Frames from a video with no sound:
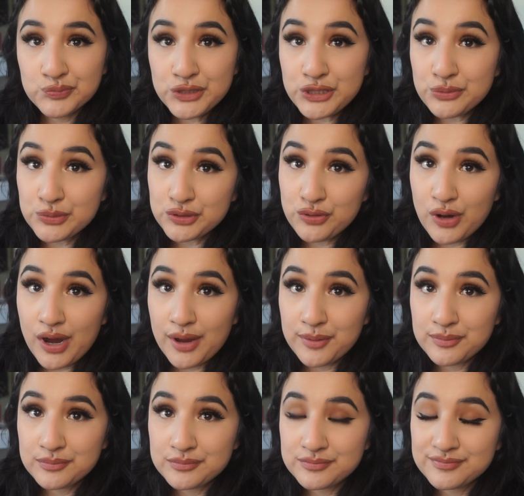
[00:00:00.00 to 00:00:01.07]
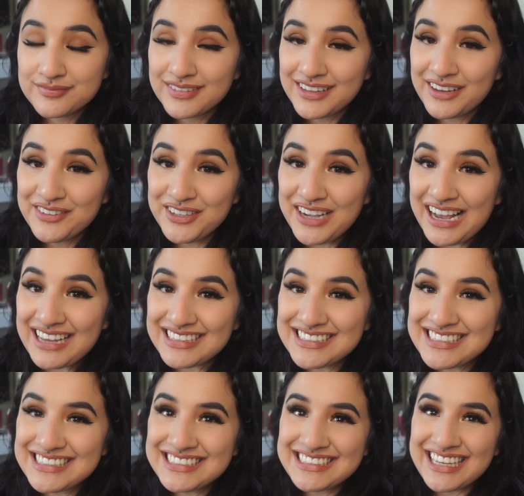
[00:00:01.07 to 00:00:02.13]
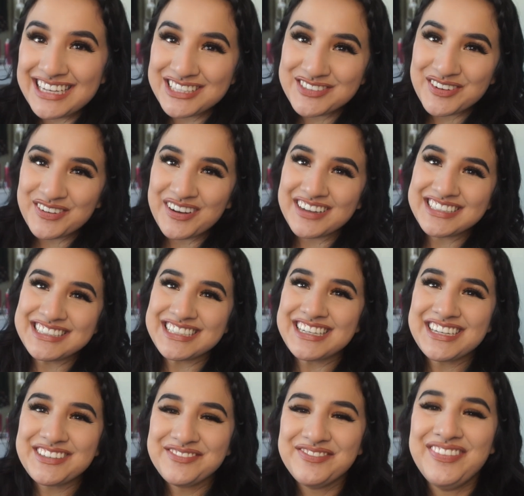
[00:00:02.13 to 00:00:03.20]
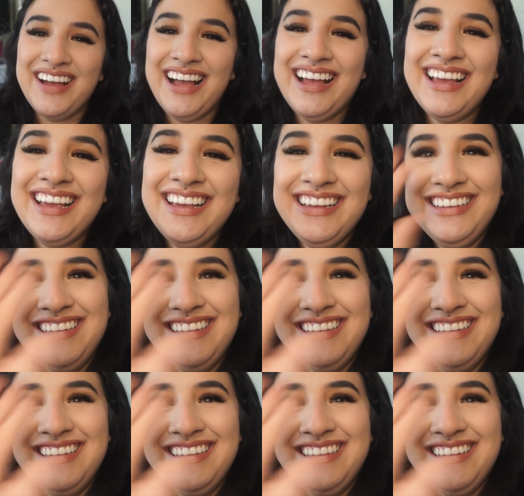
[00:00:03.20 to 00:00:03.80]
subscribe. Love you guys. Thanks for watching. Bye